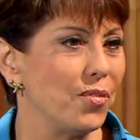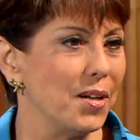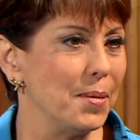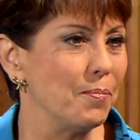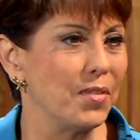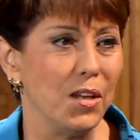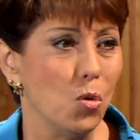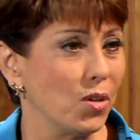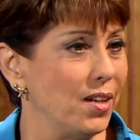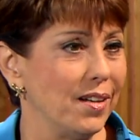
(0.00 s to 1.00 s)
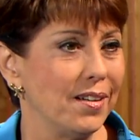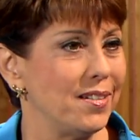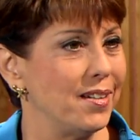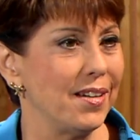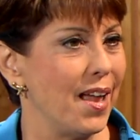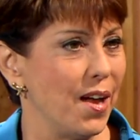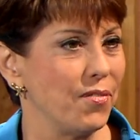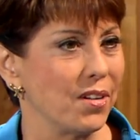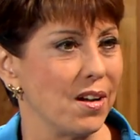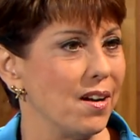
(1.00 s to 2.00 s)
um, the okina, didn't mm -hmm. have
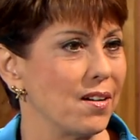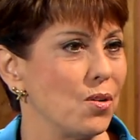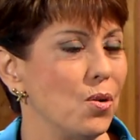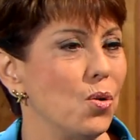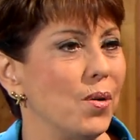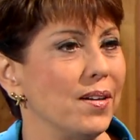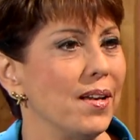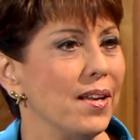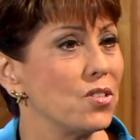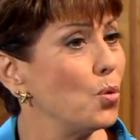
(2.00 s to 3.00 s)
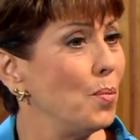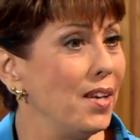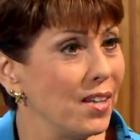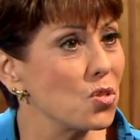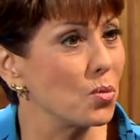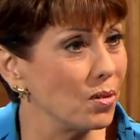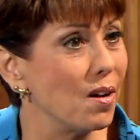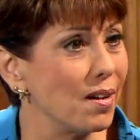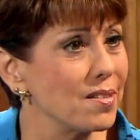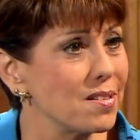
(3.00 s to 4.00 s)
mm-hmm. the kahako, and mm-hmm. so meanings were
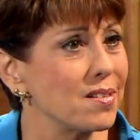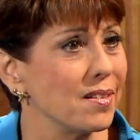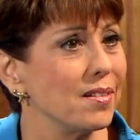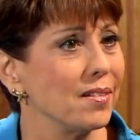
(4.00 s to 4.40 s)
lost.